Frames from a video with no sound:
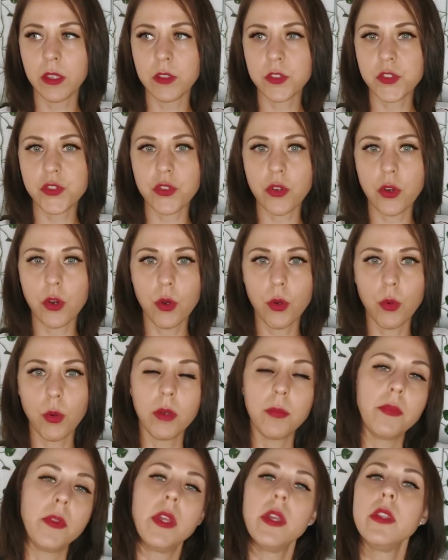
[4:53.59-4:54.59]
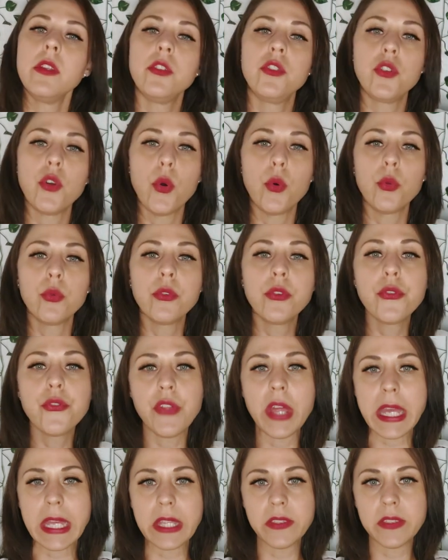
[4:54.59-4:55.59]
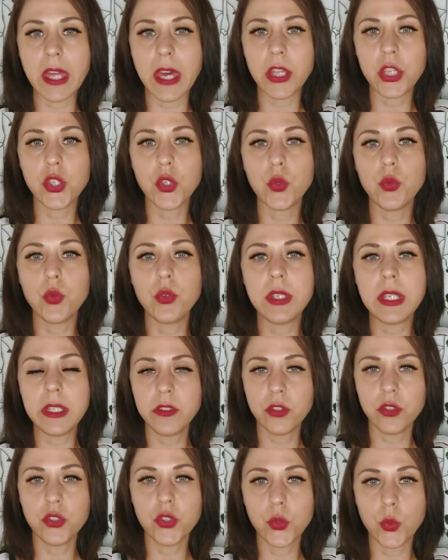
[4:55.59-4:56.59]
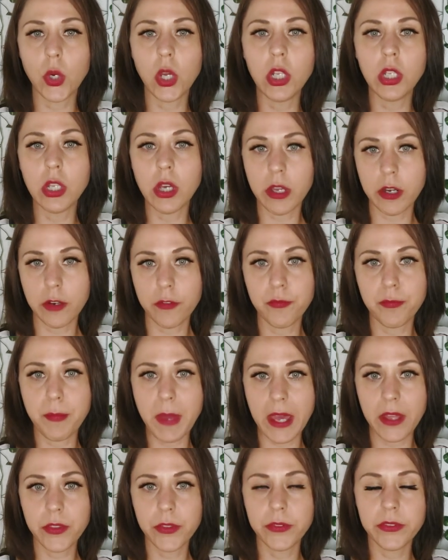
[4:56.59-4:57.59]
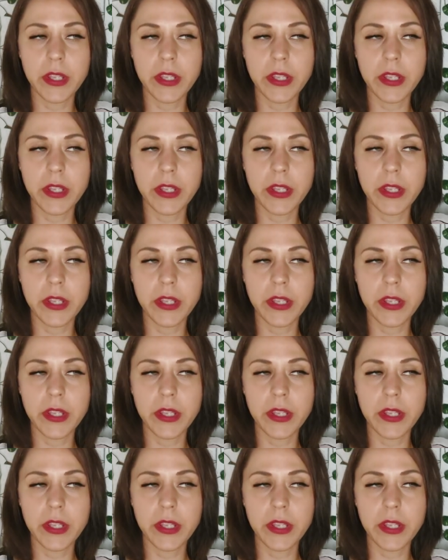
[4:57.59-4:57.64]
So don't think that you need to do a lot of math.